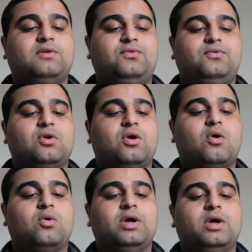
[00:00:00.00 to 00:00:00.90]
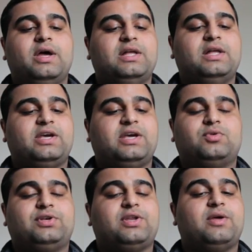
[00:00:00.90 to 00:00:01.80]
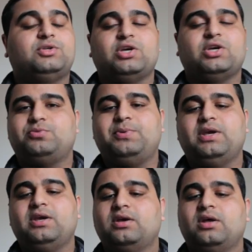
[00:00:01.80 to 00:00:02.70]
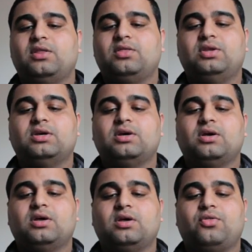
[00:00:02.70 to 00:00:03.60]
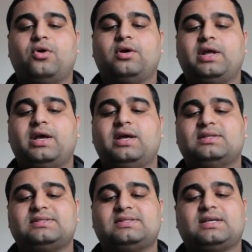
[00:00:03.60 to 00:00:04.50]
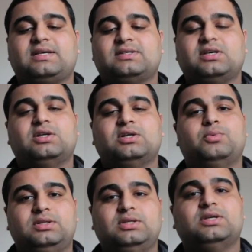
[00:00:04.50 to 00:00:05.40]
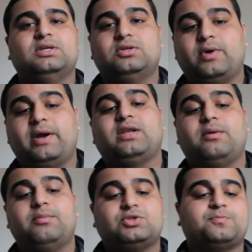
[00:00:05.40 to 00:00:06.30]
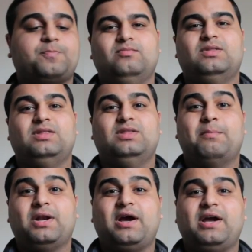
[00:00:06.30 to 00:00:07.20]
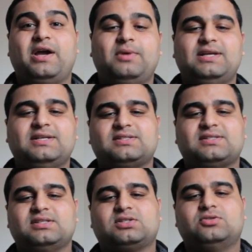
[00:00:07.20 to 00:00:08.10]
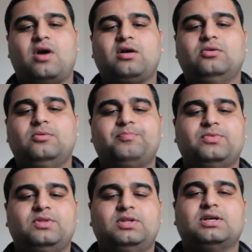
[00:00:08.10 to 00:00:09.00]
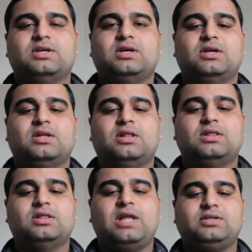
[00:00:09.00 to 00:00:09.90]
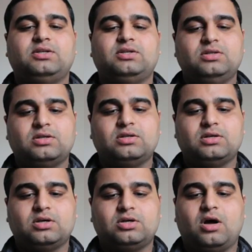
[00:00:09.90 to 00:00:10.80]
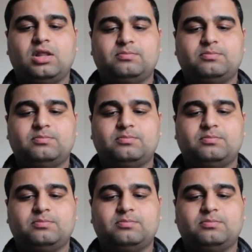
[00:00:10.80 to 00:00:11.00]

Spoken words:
go attack, crit damage, HP, the third and second skill will deal great damage. Number 9 on my list is Grago, the light golem.